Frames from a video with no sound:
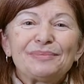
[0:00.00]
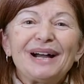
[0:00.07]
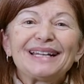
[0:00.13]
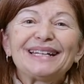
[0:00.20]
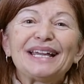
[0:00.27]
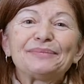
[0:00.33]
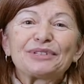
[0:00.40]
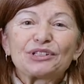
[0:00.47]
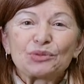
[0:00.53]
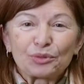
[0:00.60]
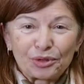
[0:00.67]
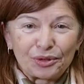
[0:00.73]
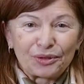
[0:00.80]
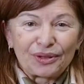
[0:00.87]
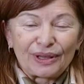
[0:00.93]
My name is
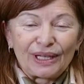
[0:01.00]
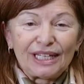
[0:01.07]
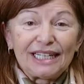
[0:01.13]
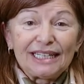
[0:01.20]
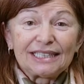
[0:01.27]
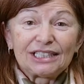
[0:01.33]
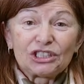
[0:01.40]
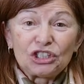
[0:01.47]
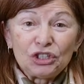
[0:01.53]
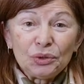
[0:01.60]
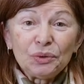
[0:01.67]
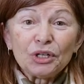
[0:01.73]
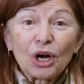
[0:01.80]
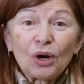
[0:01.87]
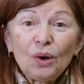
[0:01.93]
Ruth. Did
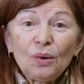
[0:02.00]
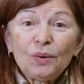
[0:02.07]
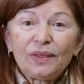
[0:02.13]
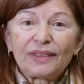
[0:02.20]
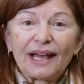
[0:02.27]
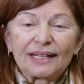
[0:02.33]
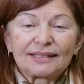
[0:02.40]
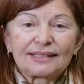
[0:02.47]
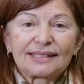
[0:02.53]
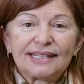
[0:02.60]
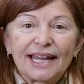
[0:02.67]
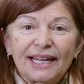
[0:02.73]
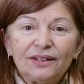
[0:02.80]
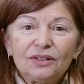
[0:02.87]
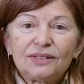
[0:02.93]
you know that
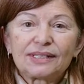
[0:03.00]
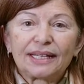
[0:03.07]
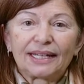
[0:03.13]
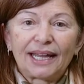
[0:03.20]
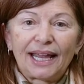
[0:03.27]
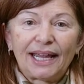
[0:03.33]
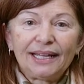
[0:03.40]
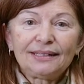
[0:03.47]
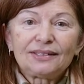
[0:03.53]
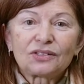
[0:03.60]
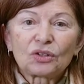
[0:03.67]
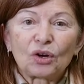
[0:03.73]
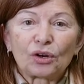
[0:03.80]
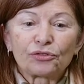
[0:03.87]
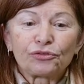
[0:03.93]
snails and
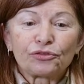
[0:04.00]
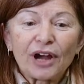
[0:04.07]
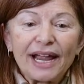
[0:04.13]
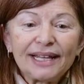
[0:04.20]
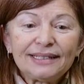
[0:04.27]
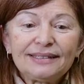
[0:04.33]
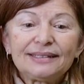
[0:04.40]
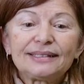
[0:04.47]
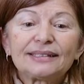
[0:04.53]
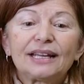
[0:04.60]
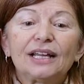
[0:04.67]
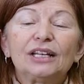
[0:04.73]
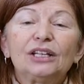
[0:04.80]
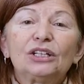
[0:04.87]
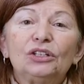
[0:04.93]
ants are friends?
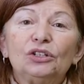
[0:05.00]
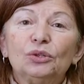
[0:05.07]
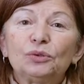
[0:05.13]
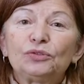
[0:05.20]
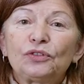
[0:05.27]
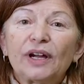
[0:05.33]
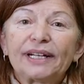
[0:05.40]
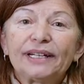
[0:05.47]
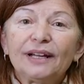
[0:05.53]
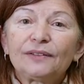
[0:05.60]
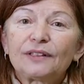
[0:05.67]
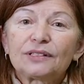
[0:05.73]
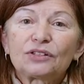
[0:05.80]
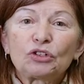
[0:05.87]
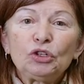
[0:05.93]
You'll find
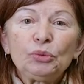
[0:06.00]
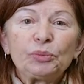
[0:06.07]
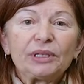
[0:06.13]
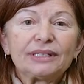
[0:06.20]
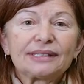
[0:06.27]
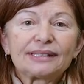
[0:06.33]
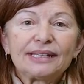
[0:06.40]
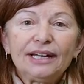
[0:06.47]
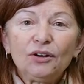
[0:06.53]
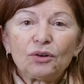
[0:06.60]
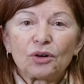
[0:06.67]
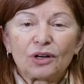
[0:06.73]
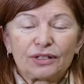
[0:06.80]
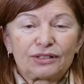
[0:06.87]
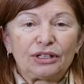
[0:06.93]
out the scoop in Snail
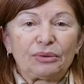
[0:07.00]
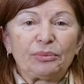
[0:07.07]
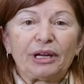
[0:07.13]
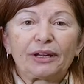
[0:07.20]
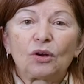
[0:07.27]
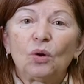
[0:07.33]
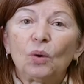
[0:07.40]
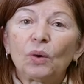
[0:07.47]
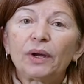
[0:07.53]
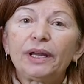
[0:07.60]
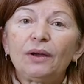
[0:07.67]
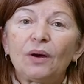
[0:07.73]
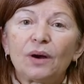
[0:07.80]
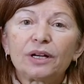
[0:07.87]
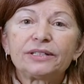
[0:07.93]
Crossing by
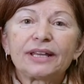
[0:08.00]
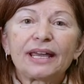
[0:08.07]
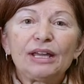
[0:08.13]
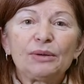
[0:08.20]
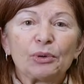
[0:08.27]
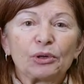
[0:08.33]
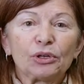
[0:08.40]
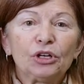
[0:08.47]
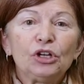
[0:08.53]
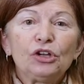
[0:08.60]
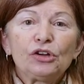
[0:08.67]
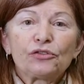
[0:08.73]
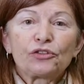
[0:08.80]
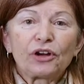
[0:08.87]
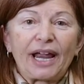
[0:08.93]
Corey R. Taabor
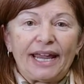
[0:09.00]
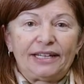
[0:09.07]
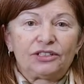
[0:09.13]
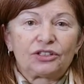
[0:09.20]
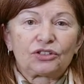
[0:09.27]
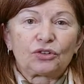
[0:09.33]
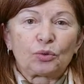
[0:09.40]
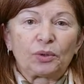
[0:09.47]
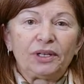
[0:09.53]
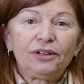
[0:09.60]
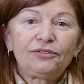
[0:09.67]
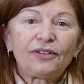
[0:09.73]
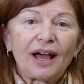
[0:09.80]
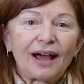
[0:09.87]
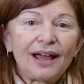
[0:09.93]
for ages 3 to
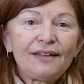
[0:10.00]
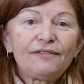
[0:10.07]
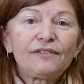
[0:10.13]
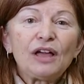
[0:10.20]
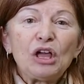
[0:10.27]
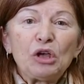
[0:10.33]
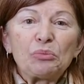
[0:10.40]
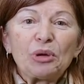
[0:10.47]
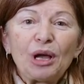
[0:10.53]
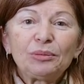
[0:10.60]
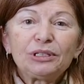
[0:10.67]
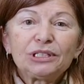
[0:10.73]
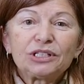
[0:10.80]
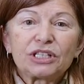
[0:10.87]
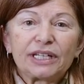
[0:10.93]
5,
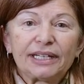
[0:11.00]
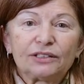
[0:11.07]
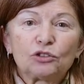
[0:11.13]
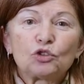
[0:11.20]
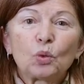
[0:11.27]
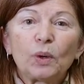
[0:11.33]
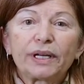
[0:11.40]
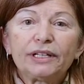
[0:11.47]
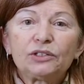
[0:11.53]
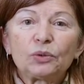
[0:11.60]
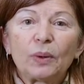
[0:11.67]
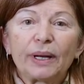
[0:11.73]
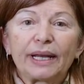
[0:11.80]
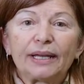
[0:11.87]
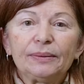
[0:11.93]
published in
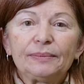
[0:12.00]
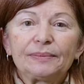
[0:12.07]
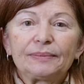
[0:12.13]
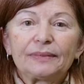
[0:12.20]
2020.